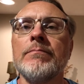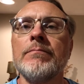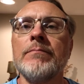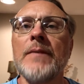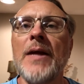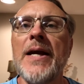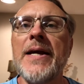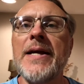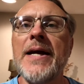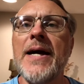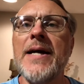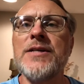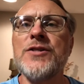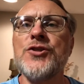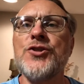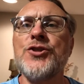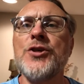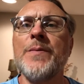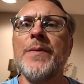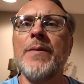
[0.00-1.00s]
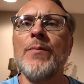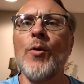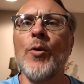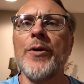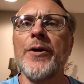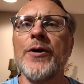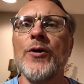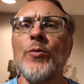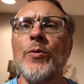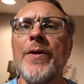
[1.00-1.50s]
Hey guys, Jimmy Moore
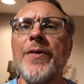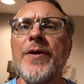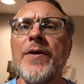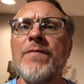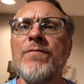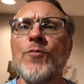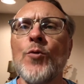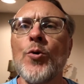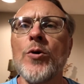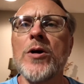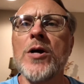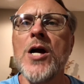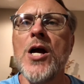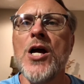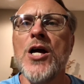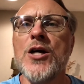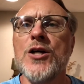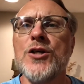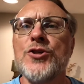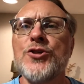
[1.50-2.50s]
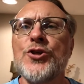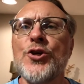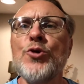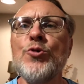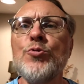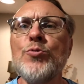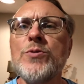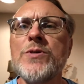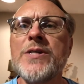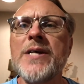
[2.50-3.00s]
here with you for
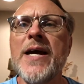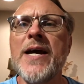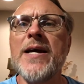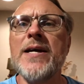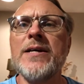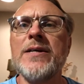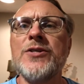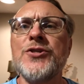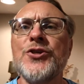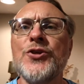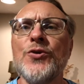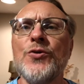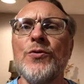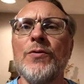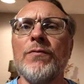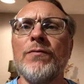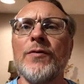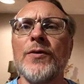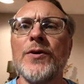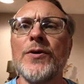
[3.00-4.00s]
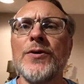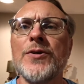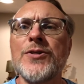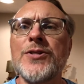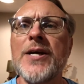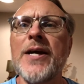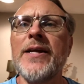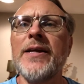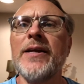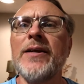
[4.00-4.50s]
Tuesday, June 1st,
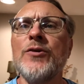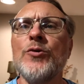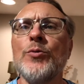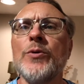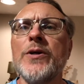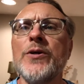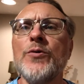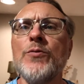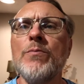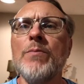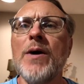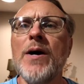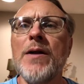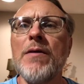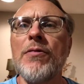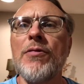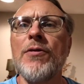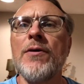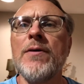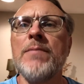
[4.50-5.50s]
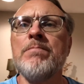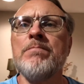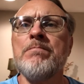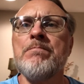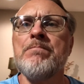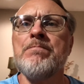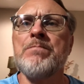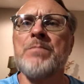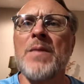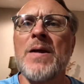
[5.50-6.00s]
heading into a new month.
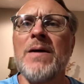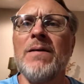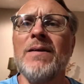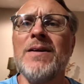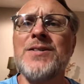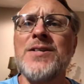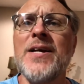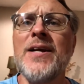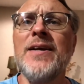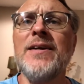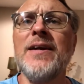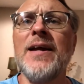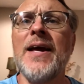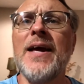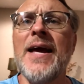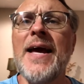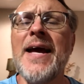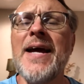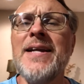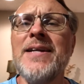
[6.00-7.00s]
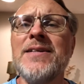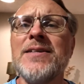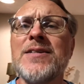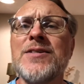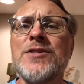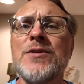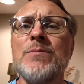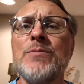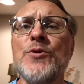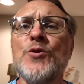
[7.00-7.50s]
Let's head, in, head into
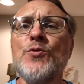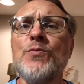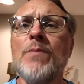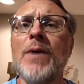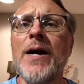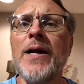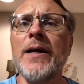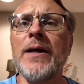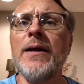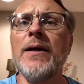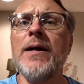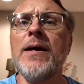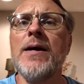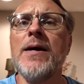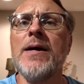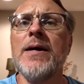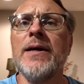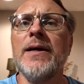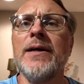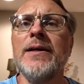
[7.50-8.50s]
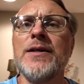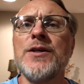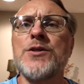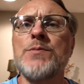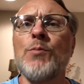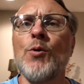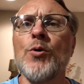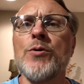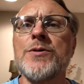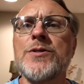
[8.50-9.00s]
some new money. In the
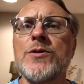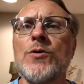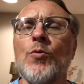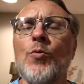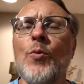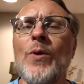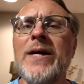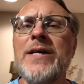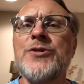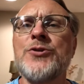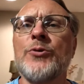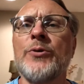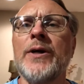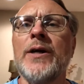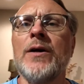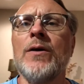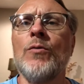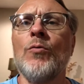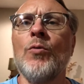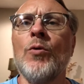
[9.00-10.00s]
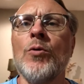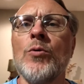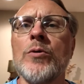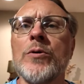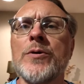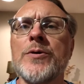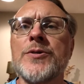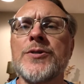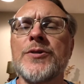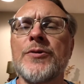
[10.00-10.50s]
sports wagering
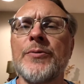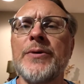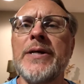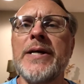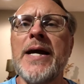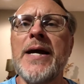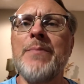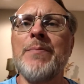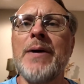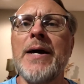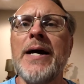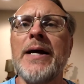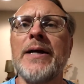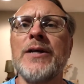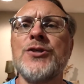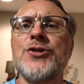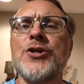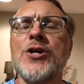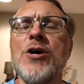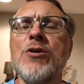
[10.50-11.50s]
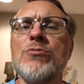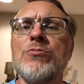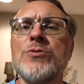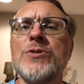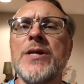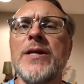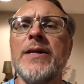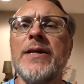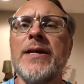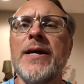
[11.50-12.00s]
wars, three game package goes
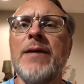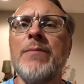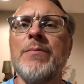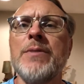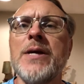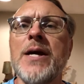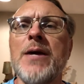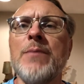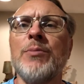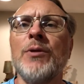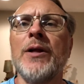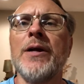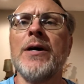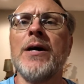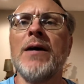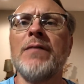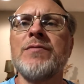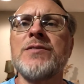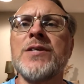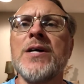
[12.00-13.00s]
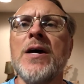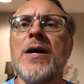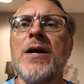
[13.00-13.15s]
in the NBA playoffs.